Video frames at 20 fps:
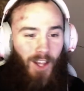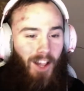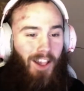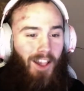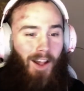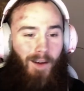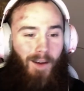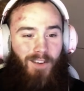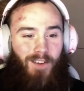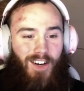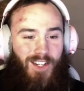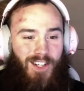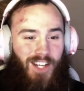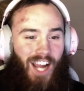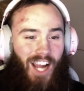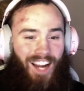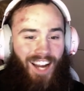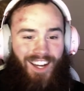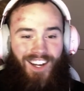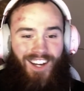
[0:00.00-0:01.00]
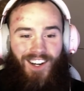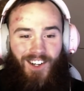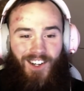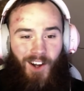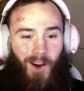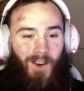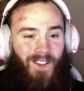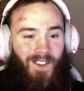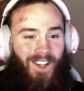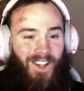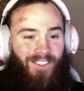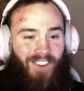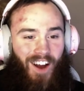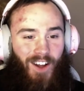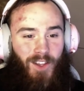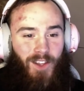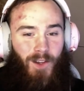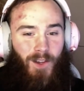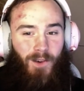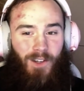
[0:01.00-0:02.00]
lumberjack gonna go live
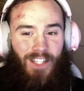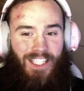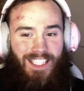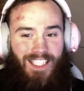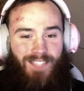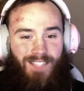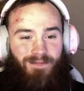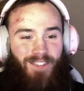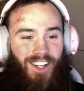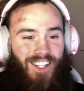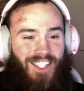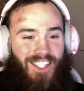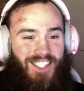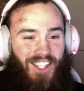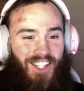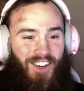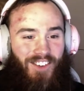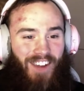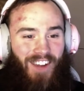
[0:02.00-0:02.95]
out in the woods and build his own